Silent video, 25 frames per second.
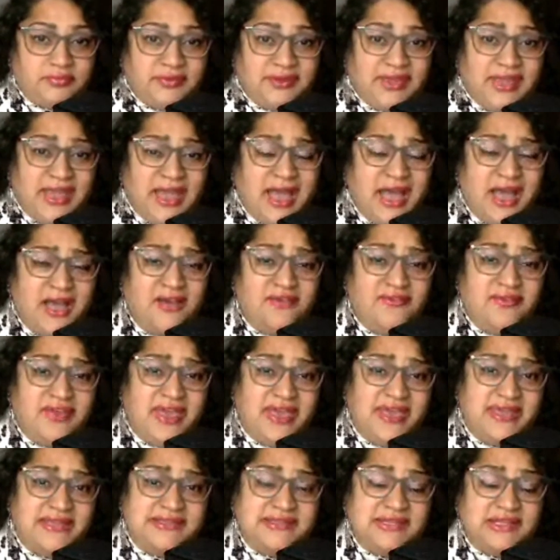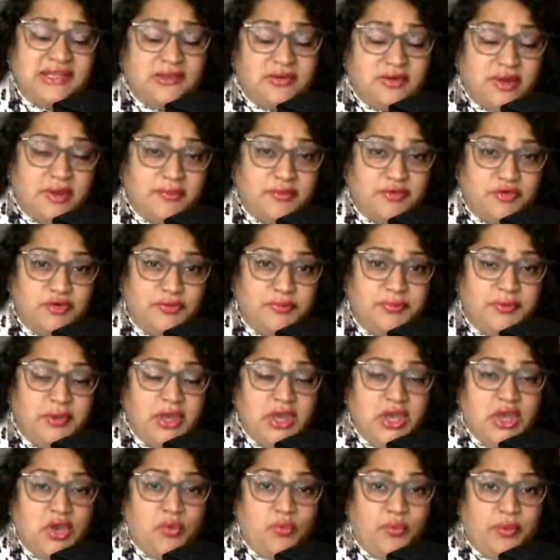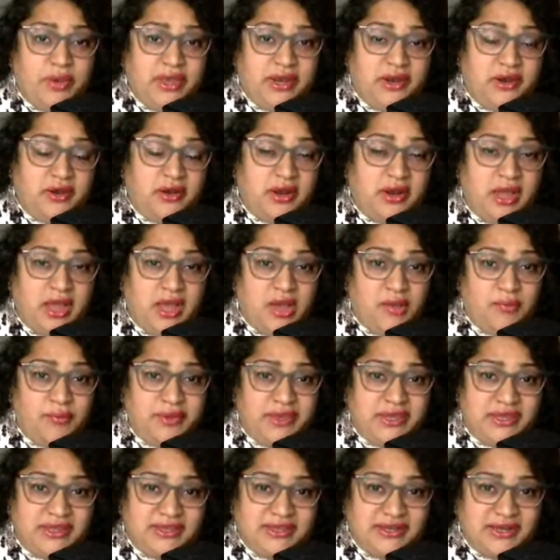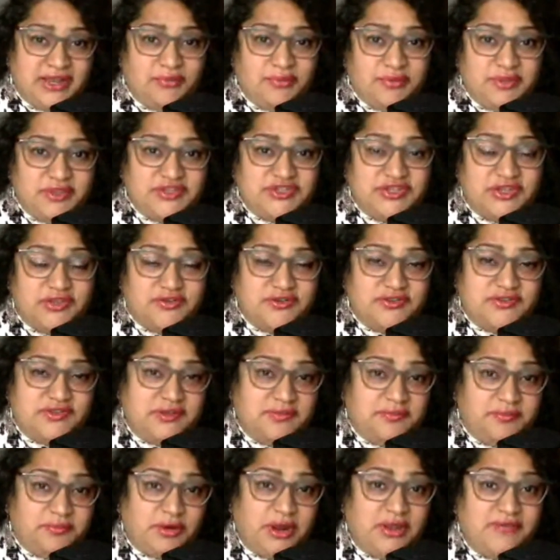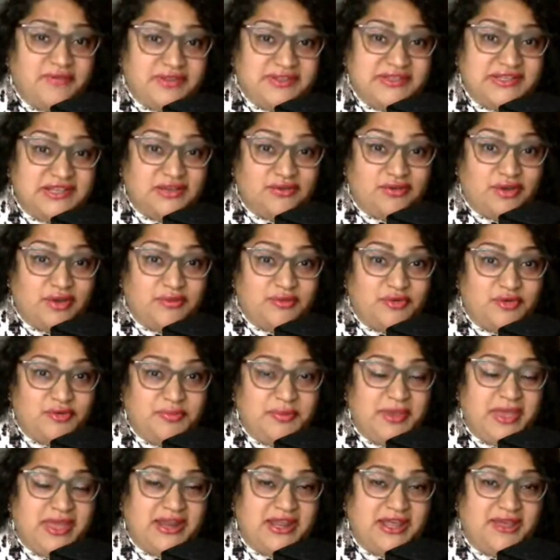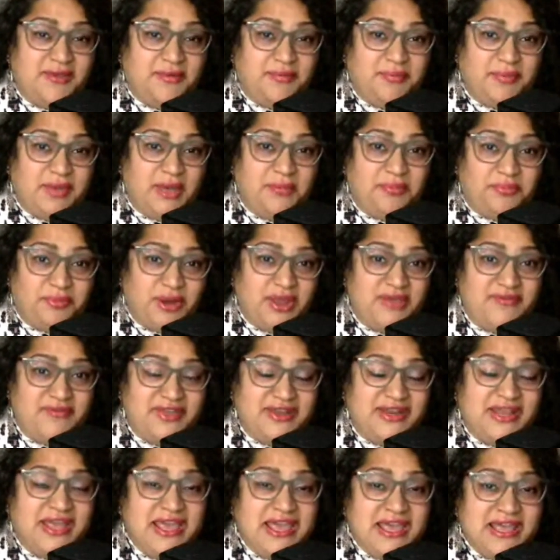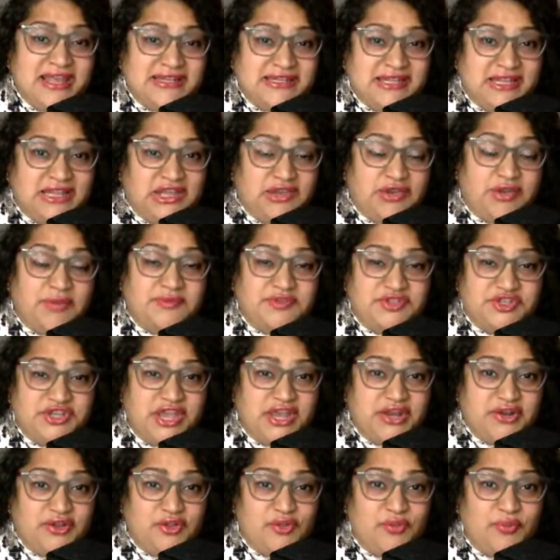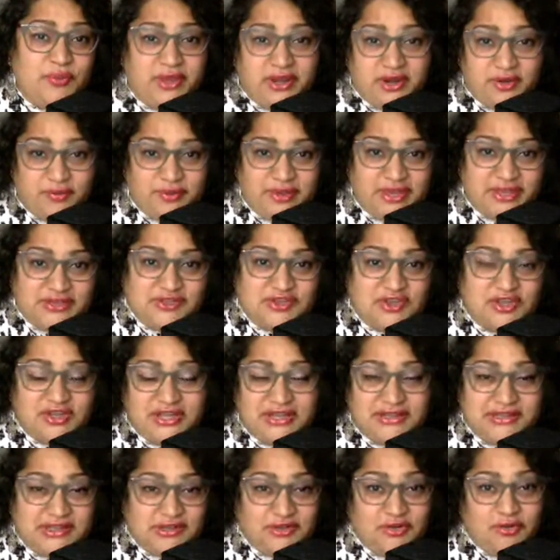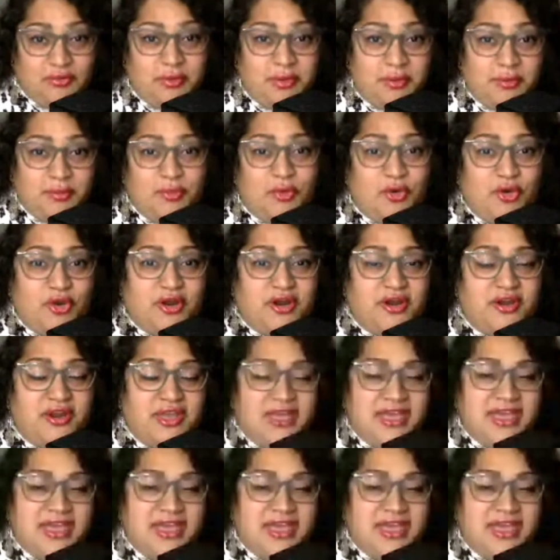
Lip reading: have a Telegram group where we can connect with each other. So a private Telegram group and a private Telegram channel where we get to connect a little bit more.